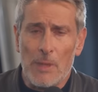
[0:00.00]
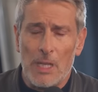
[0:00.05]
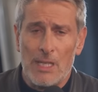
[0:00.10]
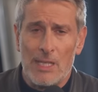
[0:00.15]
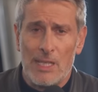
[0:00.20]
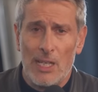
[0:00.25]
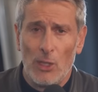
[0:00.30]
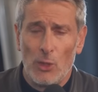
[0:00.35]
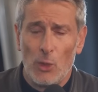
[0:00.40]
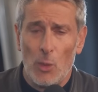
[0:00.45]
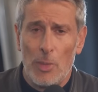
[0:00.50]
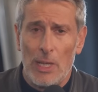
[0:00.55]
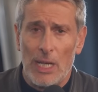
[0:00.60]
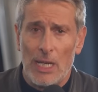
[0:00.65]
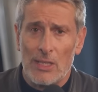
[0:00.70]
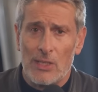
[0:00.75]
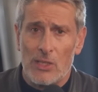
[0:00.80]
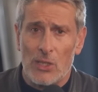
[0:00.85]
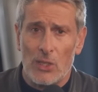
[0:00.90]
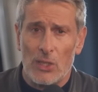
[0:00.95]
still to be
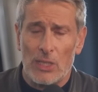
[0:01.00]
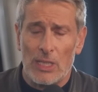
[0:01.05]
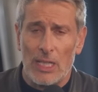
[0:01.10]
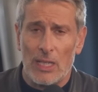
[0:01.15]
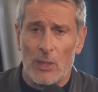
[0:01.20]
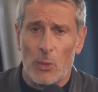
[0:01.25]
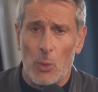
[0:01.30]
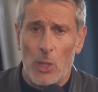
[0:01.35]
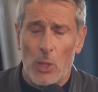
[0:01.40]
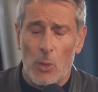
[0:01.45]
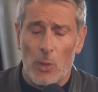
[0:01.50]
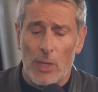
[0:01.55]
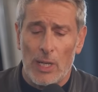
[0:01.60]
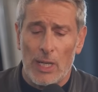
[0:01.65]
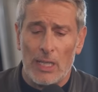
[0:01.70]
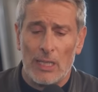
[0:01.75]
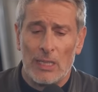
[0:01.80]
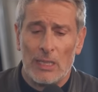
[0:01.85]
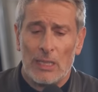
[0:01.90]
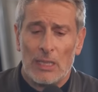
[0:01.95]
answered, and we want
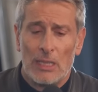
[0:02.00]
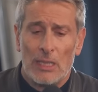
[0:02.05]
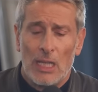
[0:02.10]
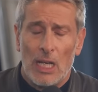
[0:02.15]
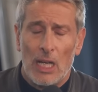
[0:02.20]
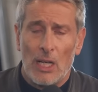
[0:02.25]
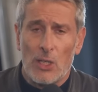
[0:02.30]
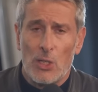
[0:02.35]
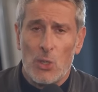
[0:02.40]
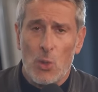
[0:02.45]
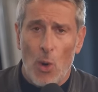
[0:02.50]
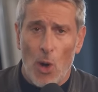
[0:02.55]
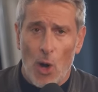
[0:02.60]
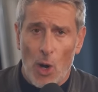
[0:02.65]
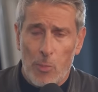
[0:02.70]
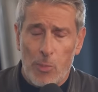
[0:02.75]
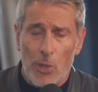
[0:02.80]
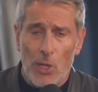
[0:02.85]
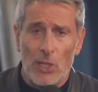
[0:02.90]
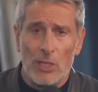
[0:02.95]
to do
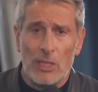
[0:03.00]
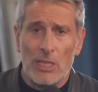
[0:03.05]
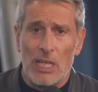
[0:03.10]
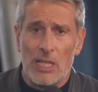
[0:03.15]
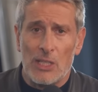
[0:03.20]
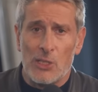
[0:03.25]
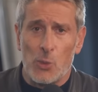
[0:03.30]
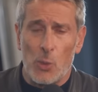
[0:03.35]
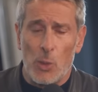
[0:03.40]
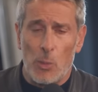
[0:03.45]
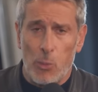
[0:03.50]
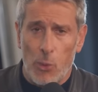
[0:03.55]
our part as we